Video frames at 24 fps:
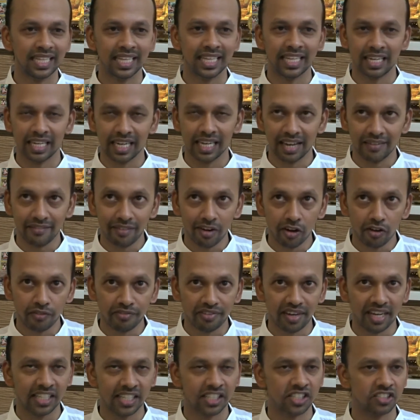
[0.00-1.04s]
their level
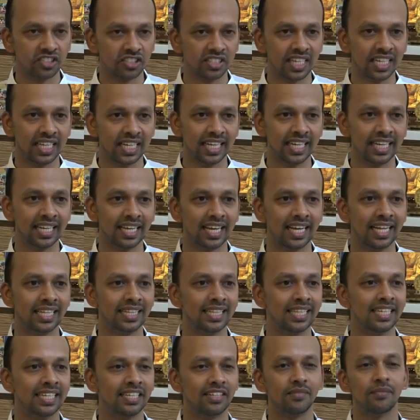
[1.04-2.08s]
of understanding and
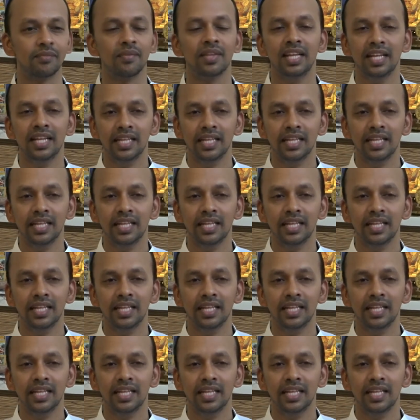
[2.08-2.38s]
their